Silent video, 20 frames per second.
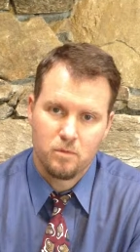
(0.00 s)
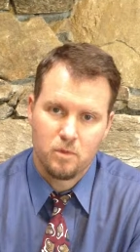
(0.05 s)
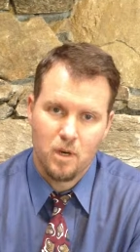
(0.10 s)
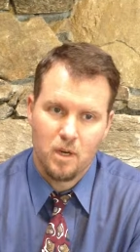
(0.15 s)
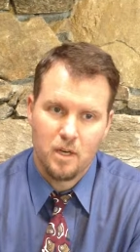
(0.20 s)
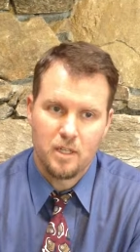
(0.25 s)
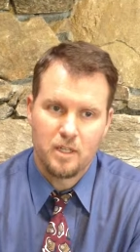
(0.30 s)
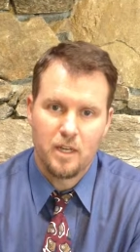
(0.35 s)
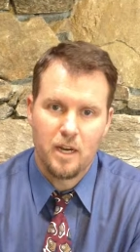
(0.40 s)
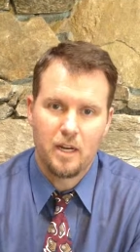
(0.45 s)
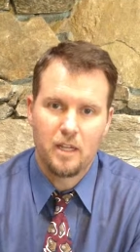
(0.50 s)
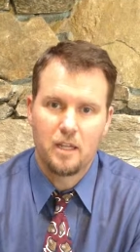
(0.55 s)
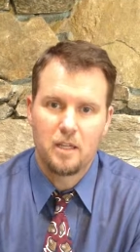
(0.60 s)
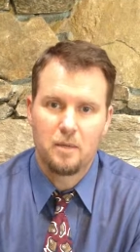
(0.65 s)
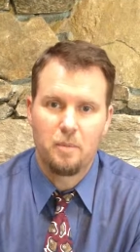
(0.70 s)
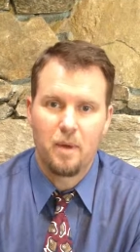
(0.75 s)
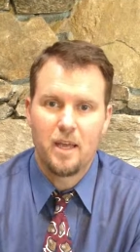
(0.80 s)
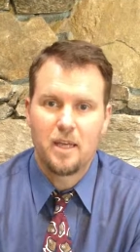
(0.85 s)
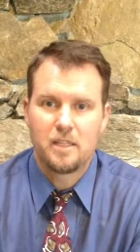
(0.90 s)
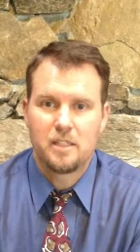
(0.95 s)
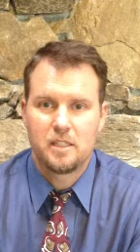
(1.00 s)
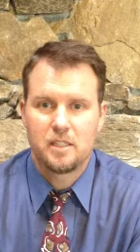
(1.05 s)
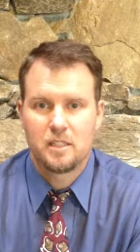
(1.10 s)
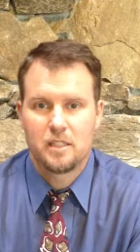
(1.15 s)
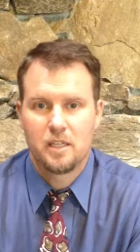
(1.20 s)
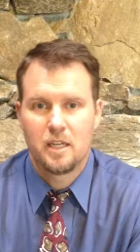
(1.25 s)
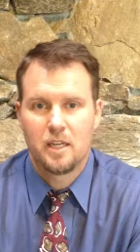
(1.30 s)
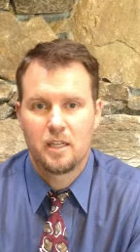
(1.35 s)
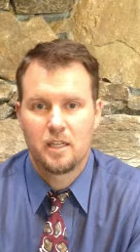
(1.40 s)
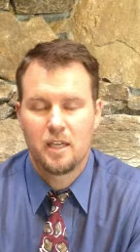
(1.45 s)
on a daily basis,
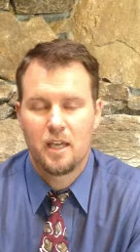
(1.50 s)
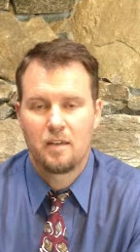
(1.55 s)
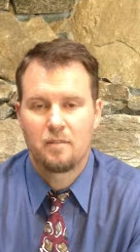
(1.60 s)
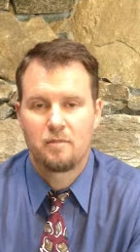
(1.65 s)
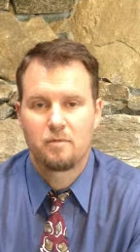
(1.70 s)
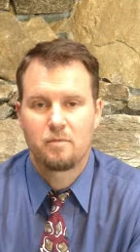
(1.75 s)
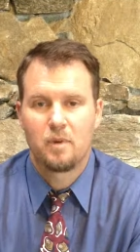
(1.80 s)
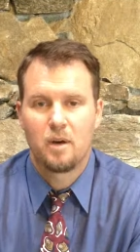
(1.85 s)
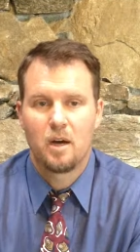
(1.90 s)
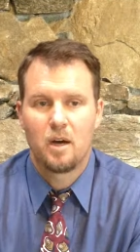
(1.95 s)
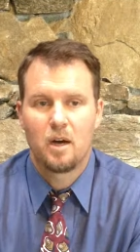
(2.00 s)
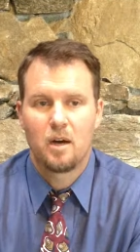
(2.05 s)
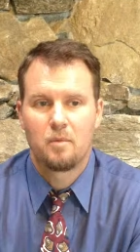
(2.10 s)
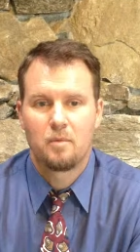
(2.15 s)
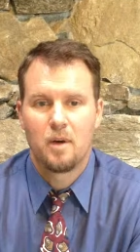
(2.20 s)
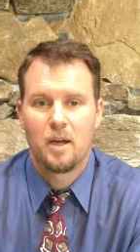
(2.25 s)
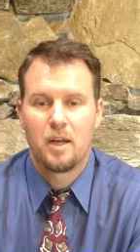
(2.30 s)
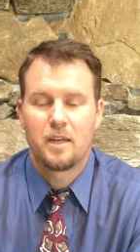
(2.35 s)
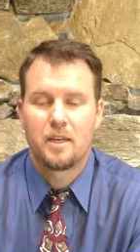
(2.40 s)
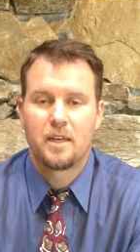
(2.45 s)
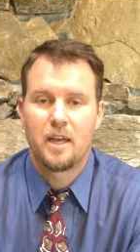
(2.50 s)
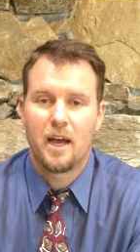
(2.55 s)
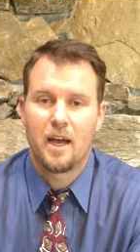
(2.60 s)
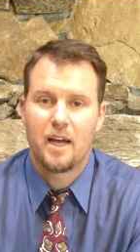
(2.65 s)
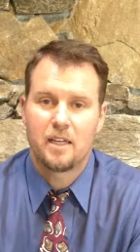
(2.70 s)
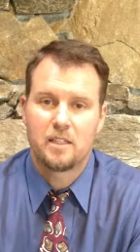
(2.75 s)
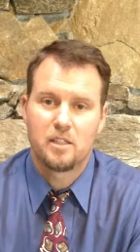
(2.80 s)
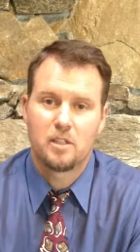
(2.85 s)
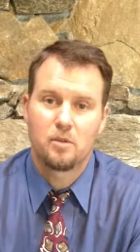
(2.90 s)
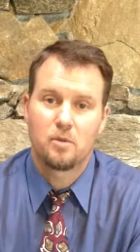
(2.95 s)
gave them
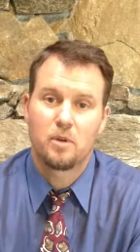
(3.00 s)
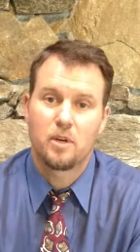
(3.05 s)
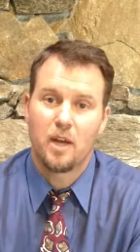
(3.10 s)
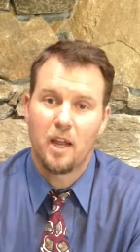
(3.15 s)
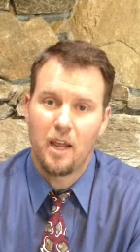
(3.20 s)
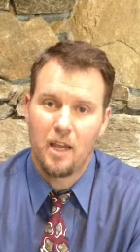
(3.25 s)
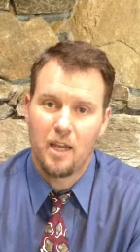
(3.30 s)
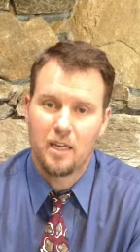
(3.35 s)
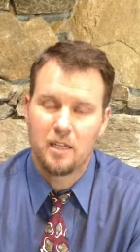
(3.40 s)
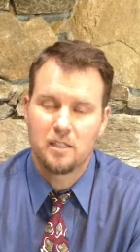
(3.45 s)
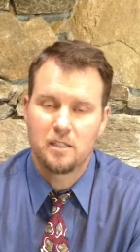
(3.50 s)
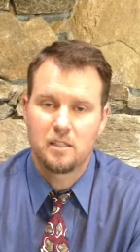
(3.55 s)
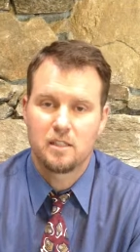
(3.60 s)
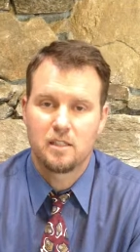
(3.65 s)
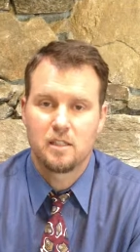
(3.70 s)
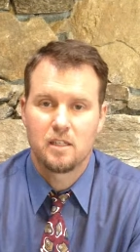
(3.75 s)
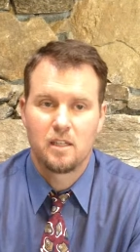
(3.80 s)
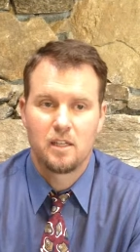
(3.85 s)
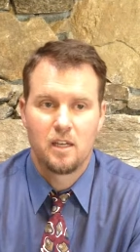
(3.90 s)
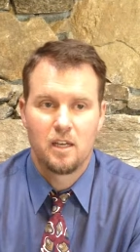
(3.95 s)
diets that were enhanced